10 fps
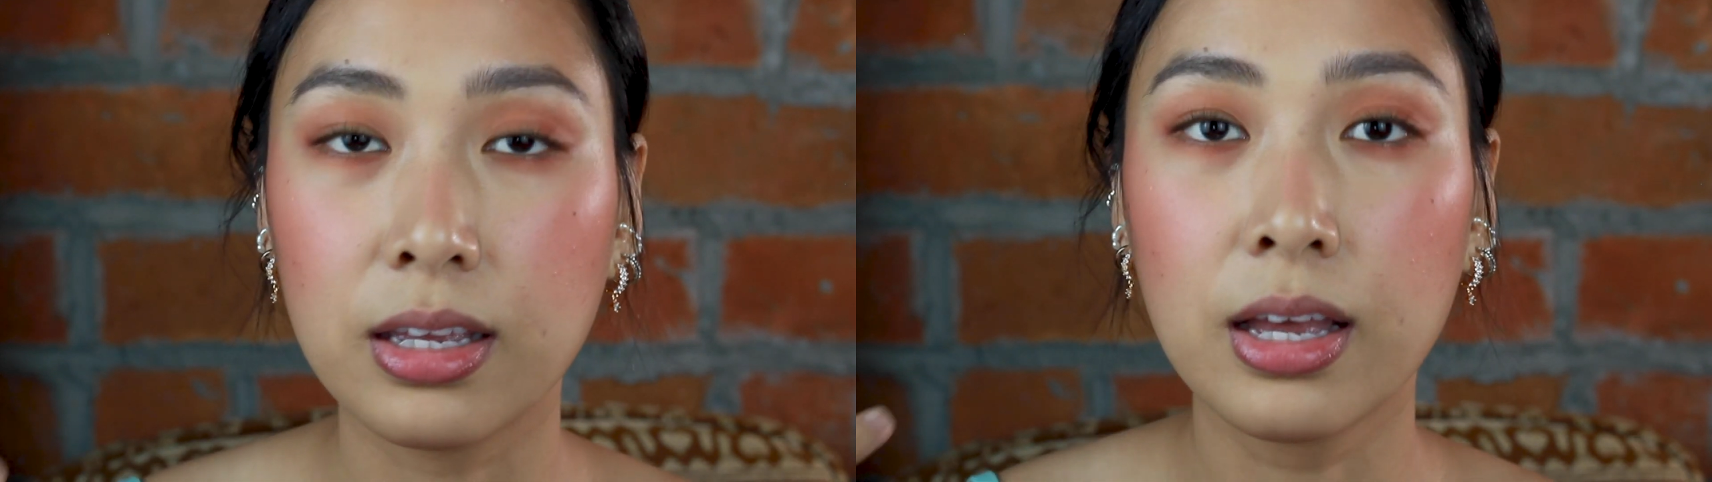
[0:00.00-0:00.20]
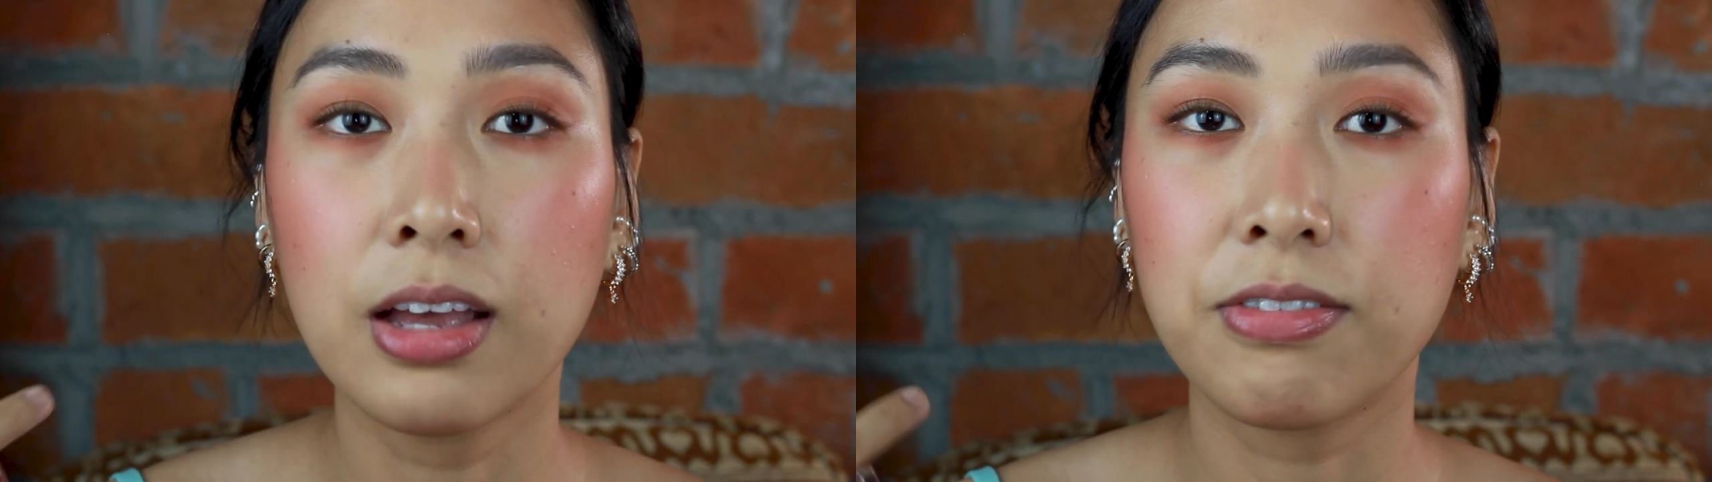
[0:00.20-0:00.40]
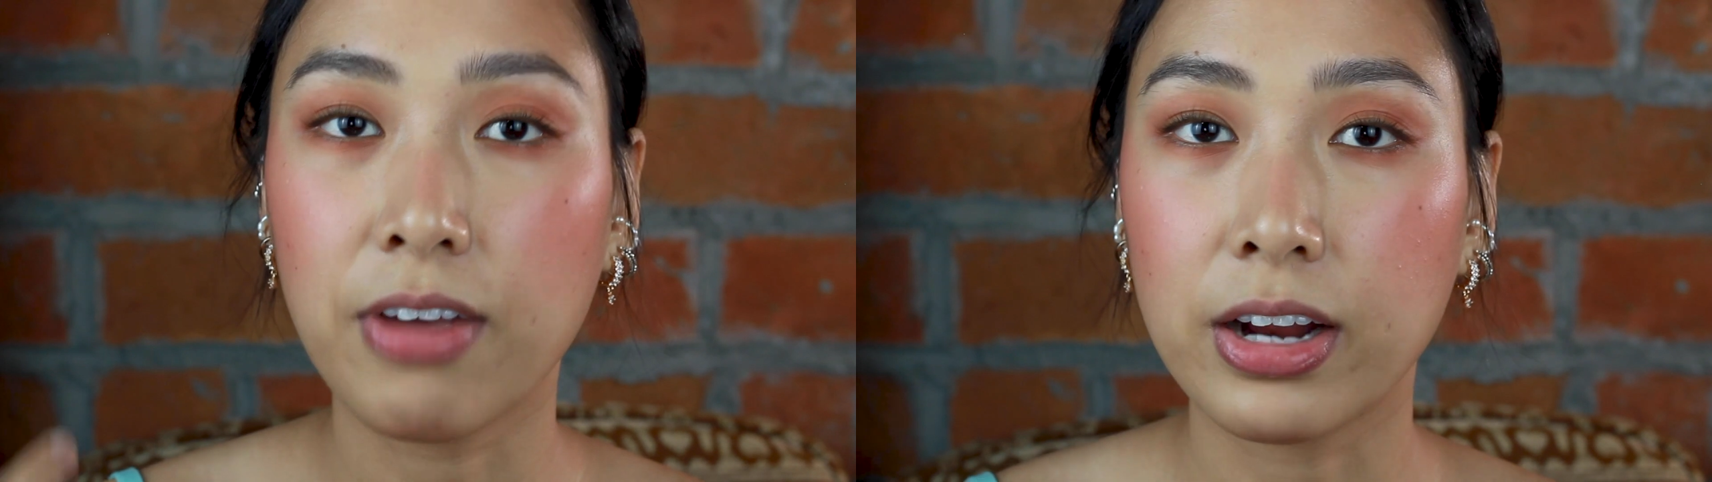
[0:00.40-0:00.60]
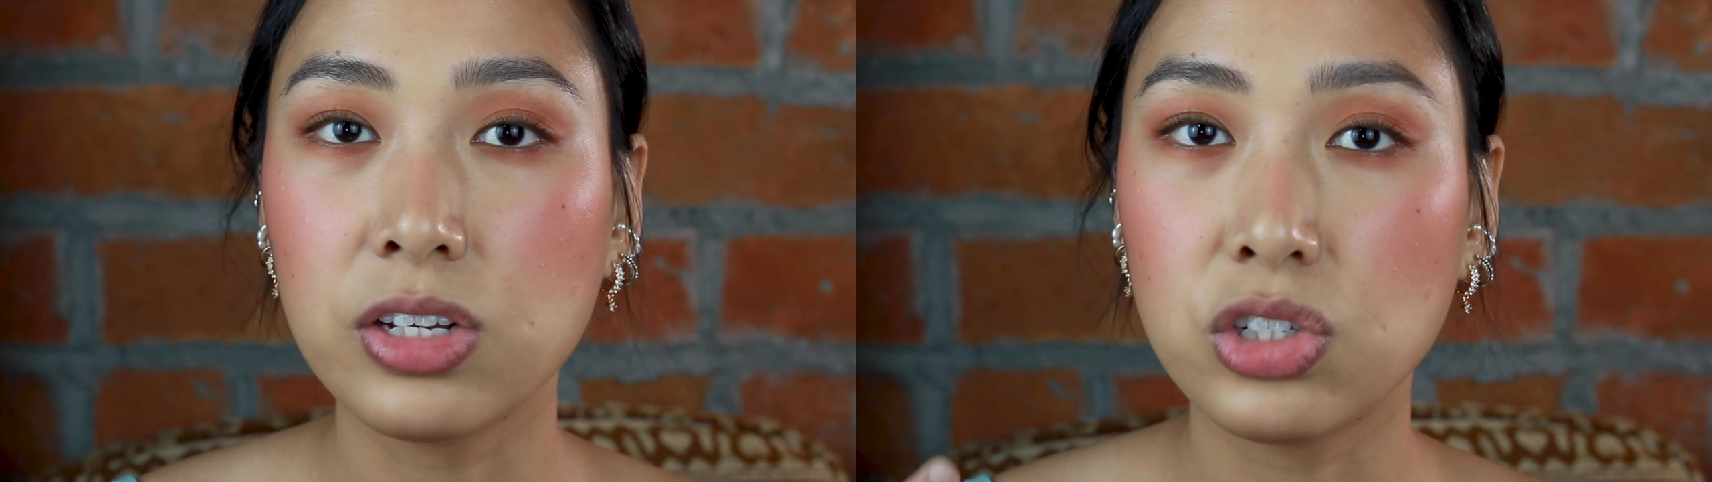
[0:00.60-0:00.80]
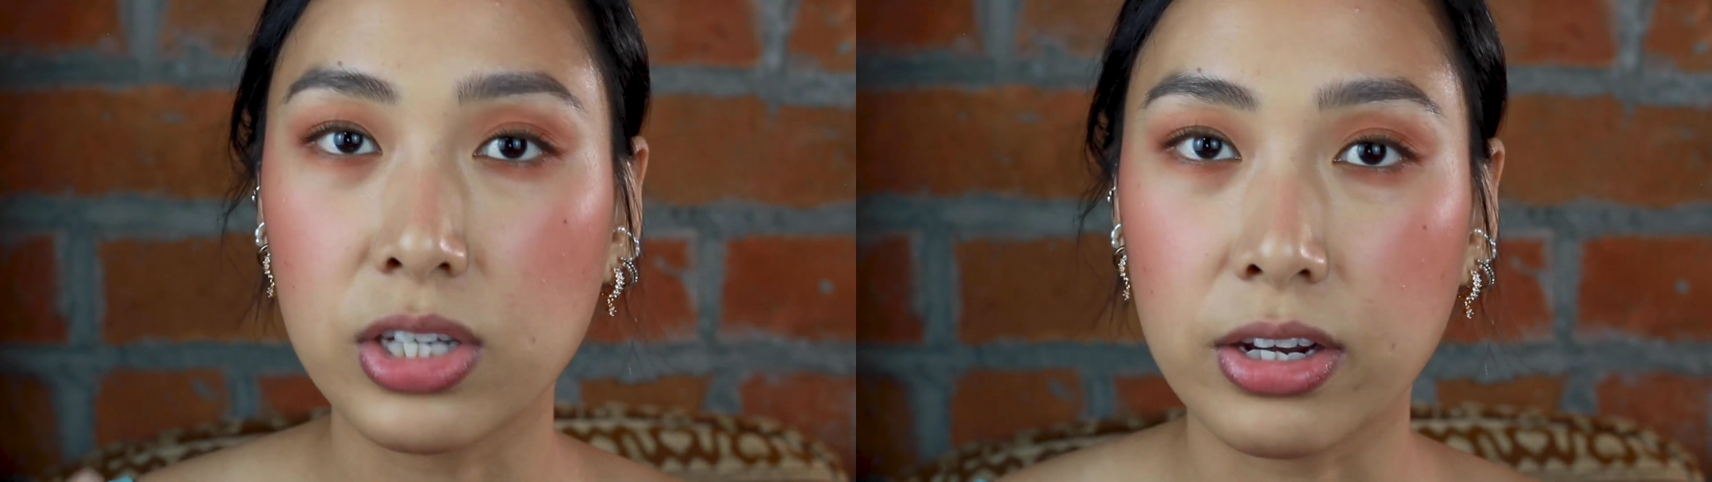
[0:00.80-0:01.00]

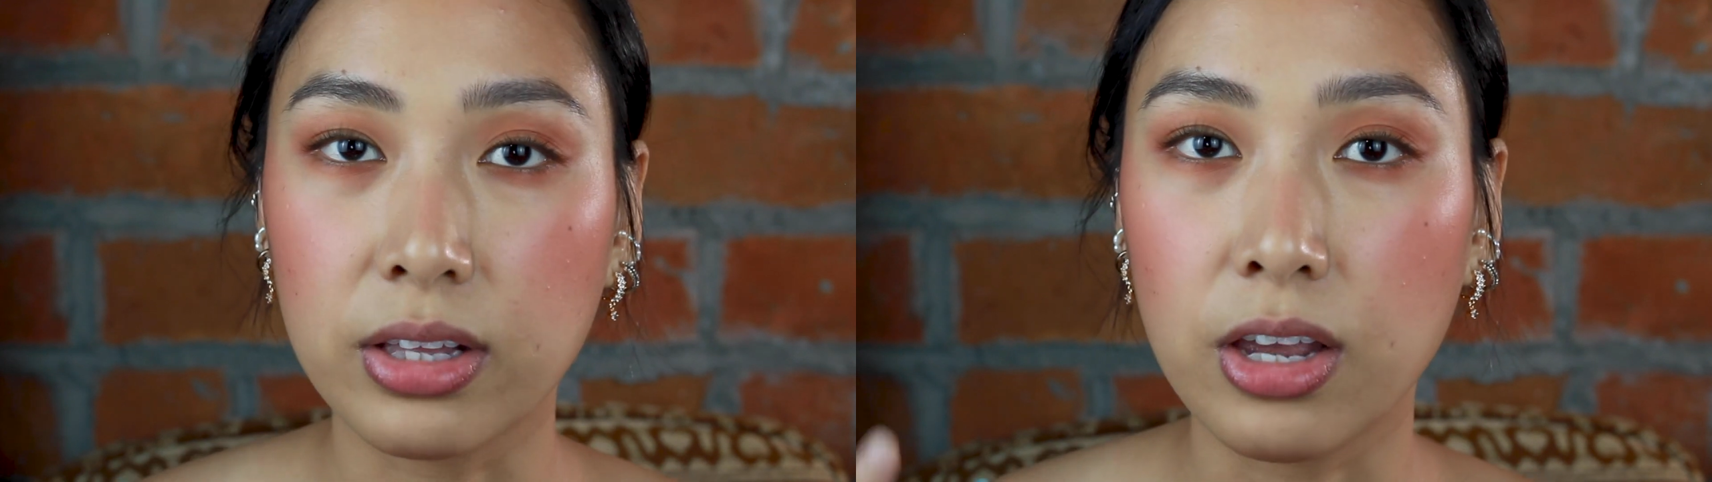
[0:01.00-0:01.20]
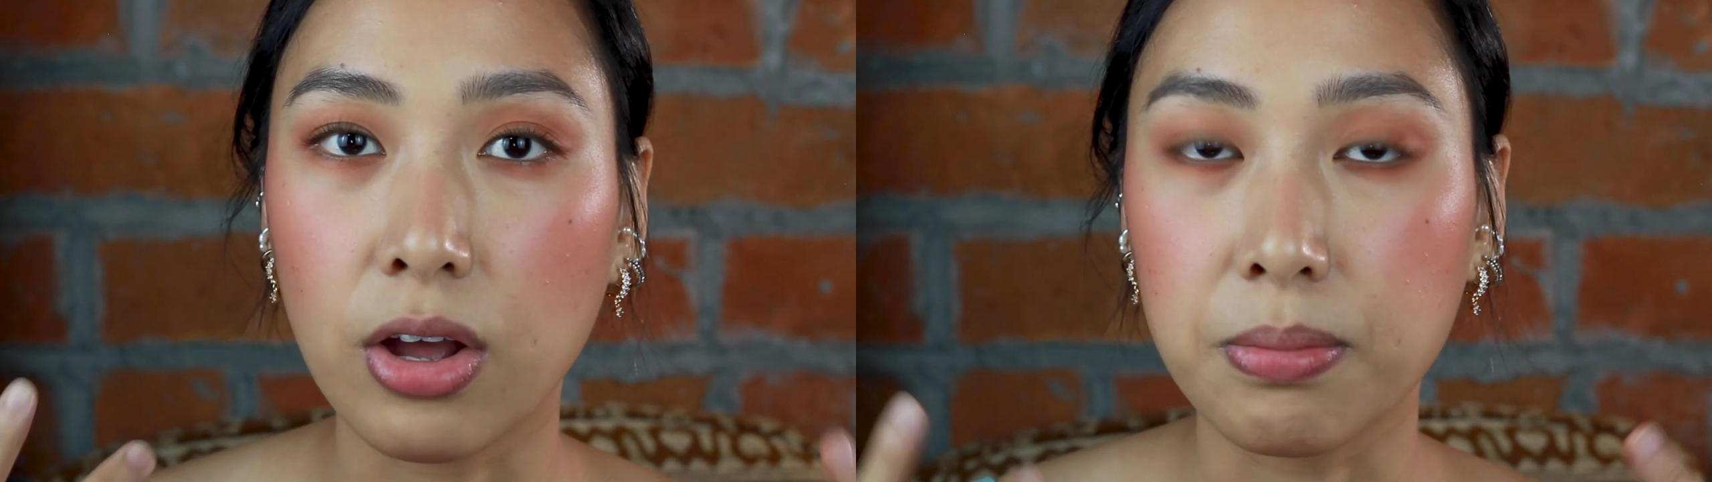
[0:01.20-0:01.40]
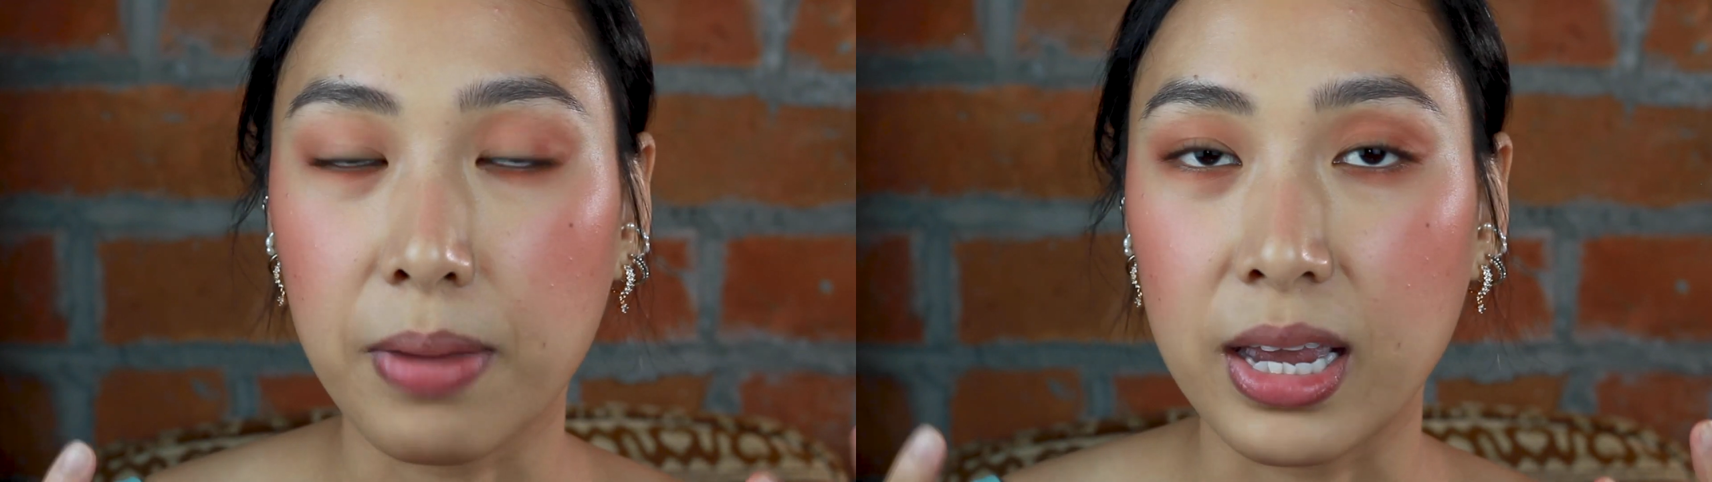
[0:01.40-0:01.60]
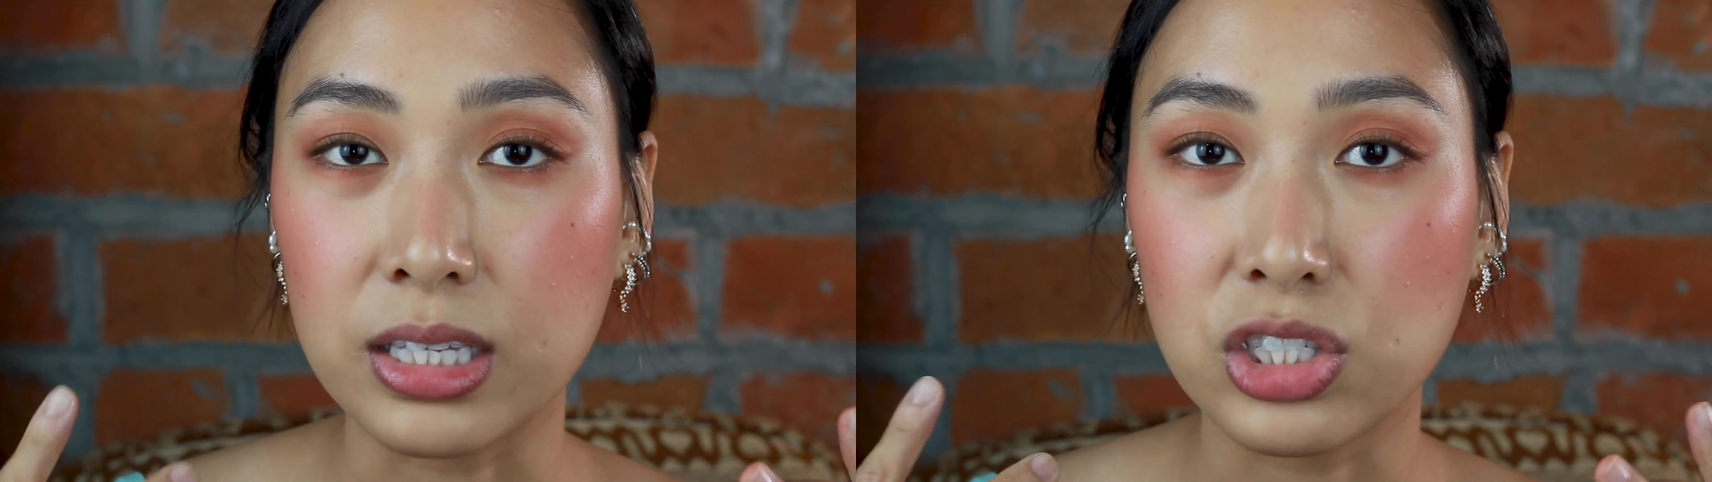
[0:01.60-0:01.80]
very sheerly on my